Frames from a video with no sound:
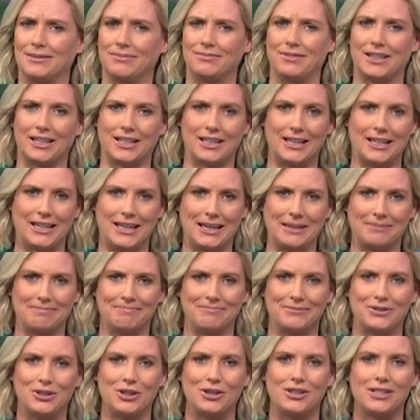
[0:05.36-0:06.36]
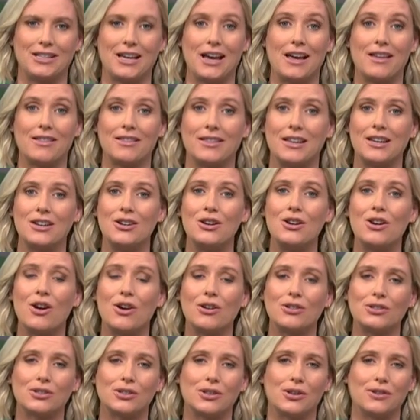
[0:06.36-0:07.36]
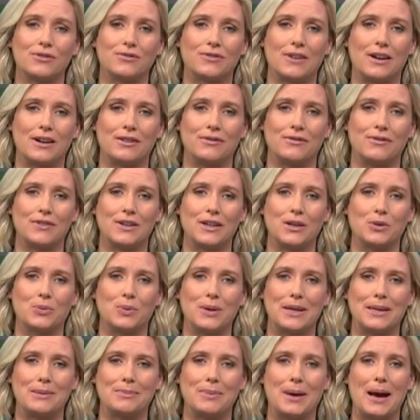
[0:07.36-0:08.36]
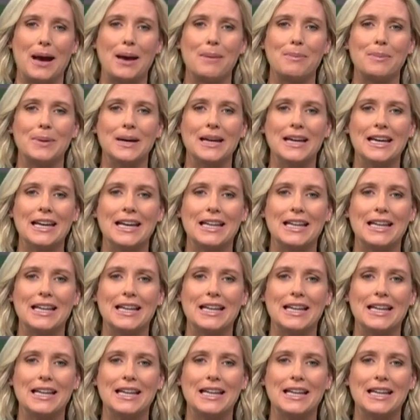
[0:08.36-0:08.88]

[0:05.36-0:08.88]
think again. Turns out they're not so fun for your wee pup.